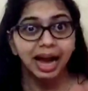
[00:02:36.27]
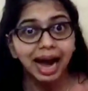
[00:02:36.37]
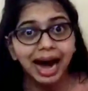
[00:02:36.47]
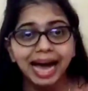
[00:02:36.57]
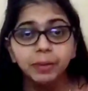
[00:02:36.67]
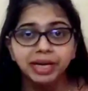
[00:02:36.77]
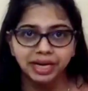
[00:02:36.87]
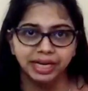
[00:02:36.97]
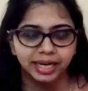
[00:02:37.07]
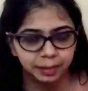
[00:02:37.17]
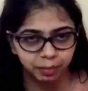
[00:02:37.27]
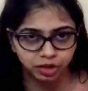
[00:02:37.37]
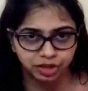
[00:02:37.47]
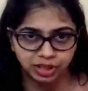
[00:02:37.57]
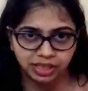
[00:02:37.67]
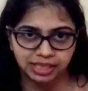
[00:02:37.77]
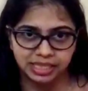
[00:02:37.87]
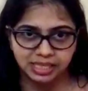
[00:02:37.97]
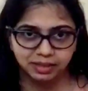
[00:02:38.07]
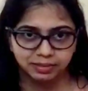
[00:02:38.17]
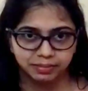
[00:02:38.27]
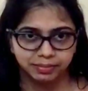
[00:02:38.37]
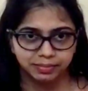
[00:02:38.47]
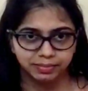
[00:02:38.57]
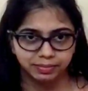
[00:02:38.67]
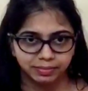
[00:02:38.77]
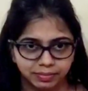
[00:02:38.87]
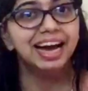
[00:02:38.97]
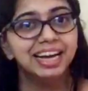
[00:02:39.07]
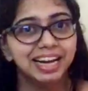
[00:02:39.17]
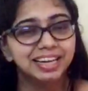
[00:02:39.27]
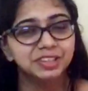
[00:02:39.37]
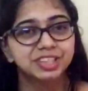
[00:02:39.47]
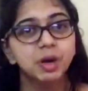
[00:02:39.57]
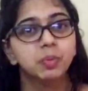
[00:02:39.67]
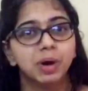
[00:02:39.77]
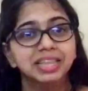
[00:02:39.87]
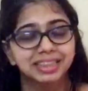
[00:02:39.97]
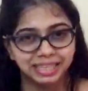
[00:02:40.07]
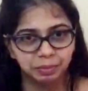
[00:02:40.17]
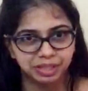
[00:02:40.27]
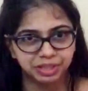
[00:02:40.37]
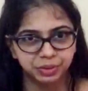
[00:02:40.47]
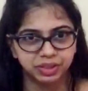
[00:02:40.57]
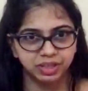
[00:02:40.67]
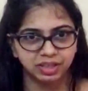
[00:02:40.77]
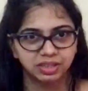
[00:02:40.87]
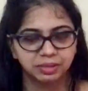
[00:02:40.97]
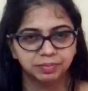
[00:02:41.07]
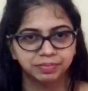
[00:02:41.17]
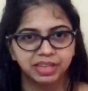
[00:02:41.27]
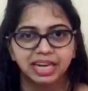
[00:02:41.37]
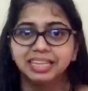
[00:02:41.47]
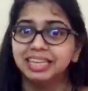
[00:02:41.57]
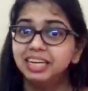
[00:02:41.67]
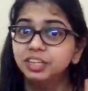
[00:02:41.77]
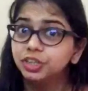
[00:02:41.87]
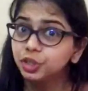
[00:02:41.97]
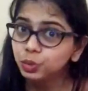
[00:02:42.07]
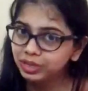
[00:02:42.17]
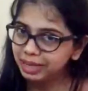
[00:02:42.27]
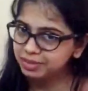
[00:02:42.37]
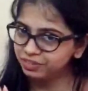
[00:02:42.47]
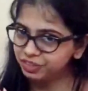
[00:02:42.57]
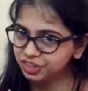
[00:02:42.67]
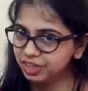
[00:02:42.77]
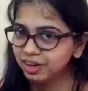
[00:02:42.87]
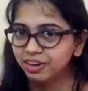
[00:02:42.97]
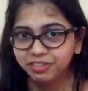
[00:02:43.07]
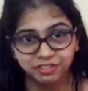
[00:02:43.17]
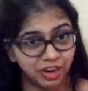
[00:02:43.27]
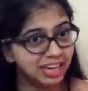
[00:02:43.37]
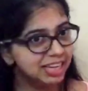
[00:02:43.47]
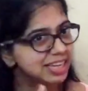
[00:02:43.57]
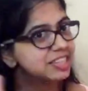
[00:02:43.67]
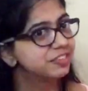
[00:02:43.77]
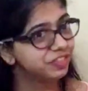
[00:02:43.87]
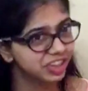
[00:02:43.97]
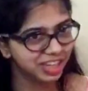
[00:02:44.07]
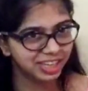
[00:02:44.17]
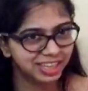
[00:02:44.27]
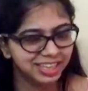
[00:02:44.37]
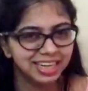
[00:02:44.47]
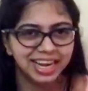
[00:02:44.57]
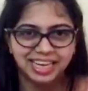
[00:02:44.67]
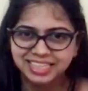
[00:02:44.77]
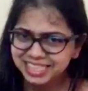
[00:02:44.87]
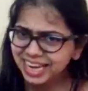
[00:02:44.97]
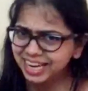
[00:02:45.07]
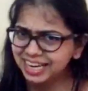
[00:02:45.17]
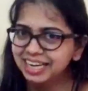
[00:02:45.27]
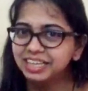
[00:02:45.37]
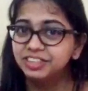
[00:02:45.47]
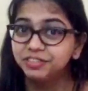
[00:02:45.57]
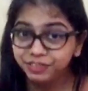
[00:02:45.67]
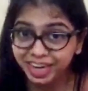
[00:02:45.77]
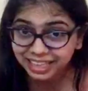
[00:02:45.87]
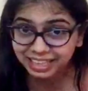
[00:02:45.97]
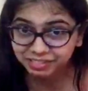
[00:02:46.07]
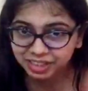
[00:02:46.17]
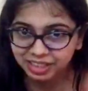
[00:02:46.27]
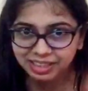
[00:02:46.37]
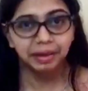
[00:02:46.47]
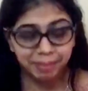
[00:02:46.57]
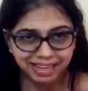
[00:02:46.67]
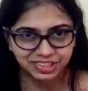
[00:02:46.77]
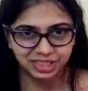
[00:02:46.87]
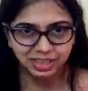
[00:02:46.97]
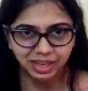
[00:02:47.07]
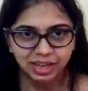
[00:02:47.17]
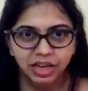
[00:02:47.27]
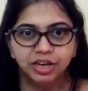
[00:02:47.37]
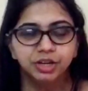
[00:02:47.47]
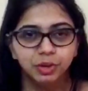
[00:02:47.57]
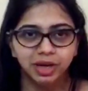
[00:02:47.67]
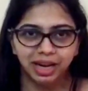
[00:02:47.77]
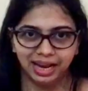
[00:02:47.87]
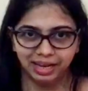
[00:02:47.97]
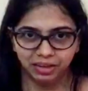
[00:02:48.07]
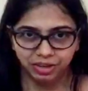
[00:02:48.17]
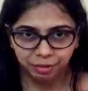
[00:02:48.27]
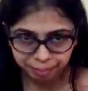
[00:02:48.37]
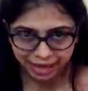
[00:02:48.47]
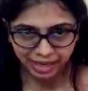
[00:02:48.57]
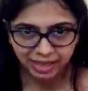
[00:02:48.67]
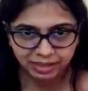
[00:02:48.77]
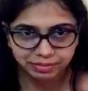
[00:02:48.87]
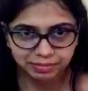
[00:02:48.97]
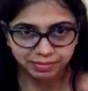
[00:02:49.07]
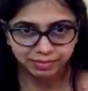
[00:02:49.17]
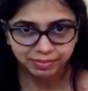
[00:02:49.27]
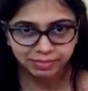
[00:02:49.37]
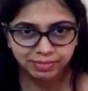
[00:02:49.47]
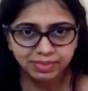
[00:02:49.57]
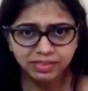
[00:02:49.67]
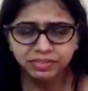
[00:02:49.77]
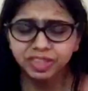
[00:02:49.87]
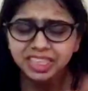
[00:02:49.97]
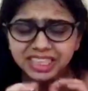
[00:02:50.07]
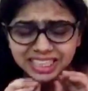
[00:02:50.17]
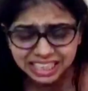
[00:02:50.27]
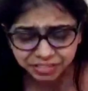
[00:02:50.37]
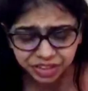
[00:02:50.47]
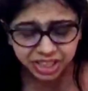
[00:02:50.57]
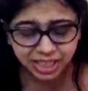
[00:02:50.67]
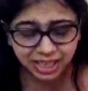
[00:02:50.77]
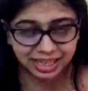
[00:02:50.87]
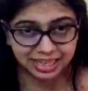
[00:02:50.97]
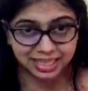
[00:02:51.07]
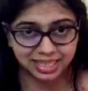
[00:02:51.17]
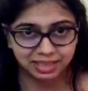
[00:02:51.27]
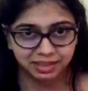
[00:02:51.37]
I will create opportunities. I'd like to share one thing with you here. There are two types of vision. One is fear-ridden and second is faith-driven. Imagine you are lying on your bed with a severe illness.